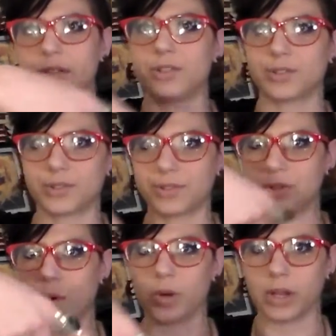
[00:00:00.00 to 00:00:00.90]
and just
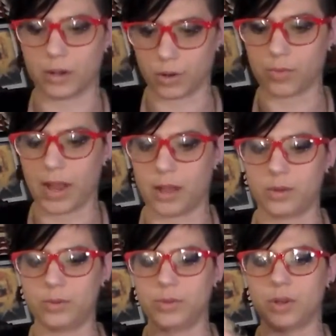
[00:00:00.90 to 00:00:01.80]
sewed it
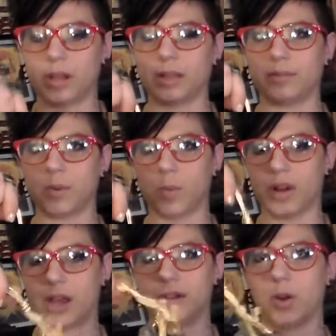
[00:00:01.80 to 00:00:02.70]
around and leaving
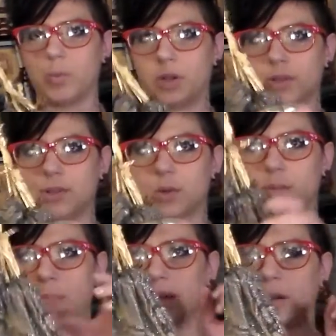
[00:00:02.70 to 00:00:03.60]
one end open so
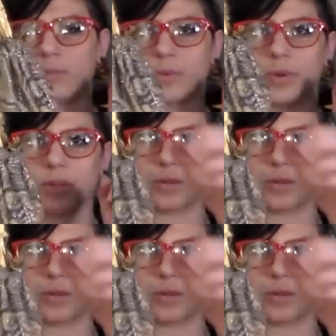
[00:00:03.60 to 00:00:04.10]
it becomes one of